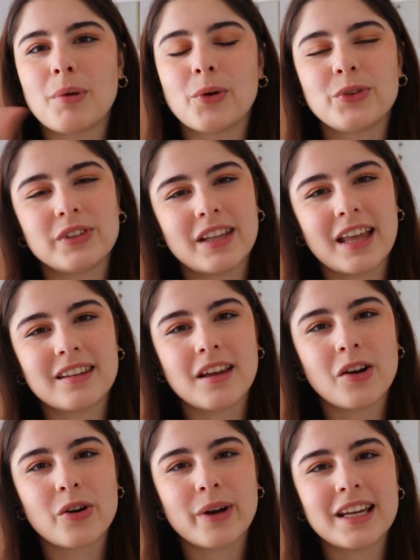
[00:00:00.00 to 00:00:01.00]
posts that
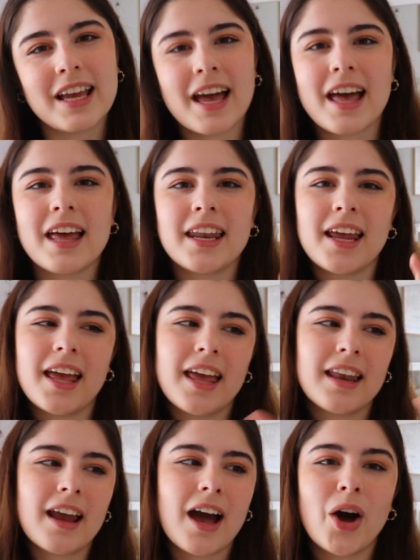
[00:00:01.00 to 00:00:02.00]
they already had
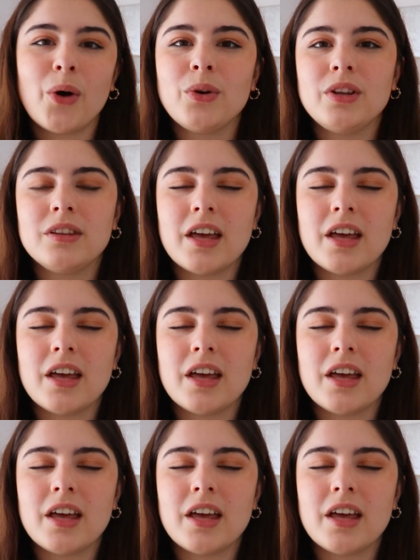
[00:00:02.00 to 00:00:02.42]
and how